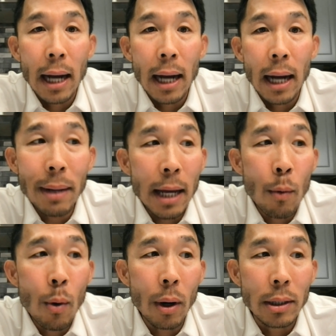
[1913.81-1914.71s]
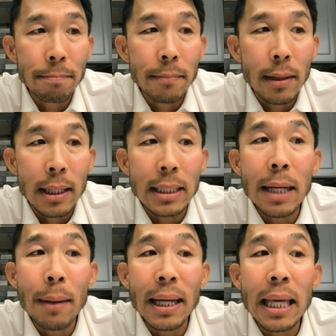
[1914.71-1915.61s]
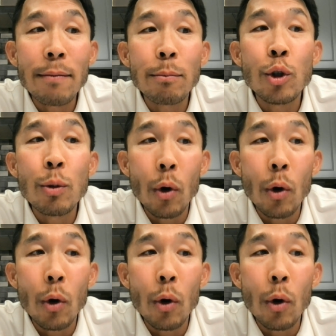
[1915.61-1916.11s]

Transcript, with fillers: I told him I had more. This time I gave him two